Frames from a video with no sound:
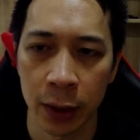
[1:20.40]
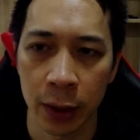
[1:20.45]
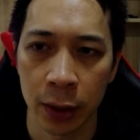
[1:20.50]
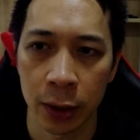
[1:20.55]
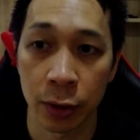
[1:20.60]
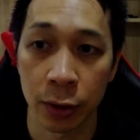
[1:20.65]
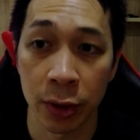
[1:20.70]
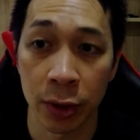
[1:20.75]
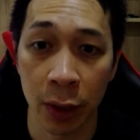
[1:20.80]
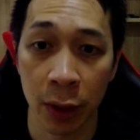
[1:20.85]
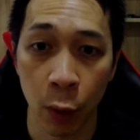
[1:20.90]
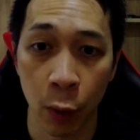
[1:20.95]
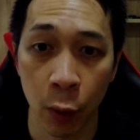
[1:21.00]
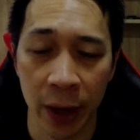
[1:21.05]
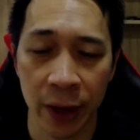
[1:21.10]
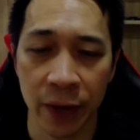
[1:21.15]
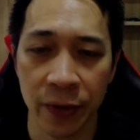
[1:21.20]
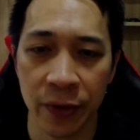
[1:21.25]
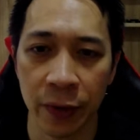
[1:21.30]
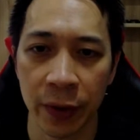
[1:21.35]
using a
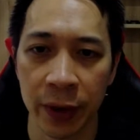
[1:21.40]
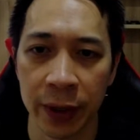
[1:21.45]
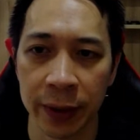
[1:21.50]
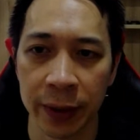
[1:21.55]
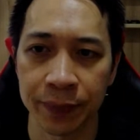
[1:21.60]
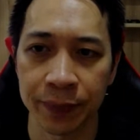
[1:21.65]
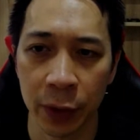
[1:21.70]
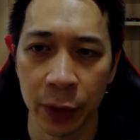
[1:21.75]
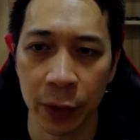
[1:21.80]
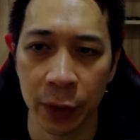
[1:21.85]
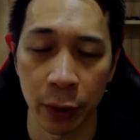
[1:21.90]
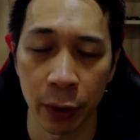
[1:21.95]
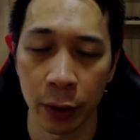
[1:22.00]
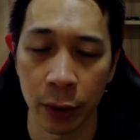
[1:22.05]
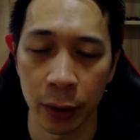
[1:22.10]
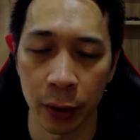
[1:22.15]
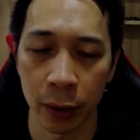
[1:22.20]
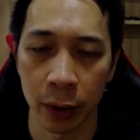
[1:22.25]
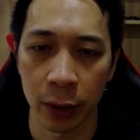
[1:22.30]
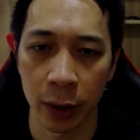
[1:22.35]
wireframe
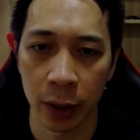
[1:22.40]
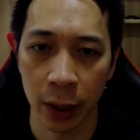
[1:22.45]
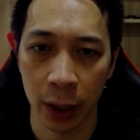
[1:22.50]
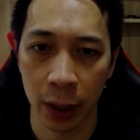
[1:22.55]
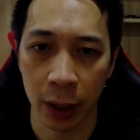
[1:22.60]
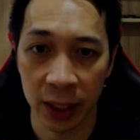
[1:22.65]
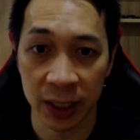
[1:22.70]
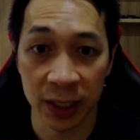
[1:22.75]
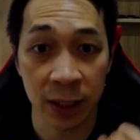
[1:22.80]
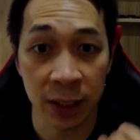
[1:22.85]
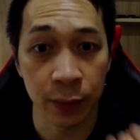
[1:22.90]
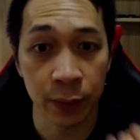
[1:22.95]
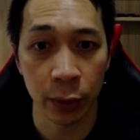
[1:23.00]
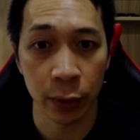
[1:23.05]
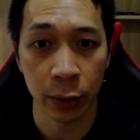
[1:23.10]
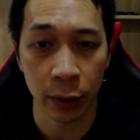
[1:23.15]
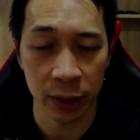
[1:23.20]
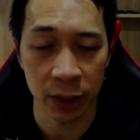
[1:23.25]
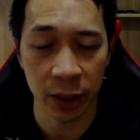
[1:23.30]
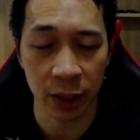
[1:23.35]
or a
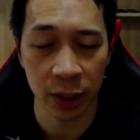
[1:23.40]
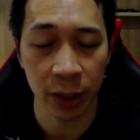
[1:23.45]
simple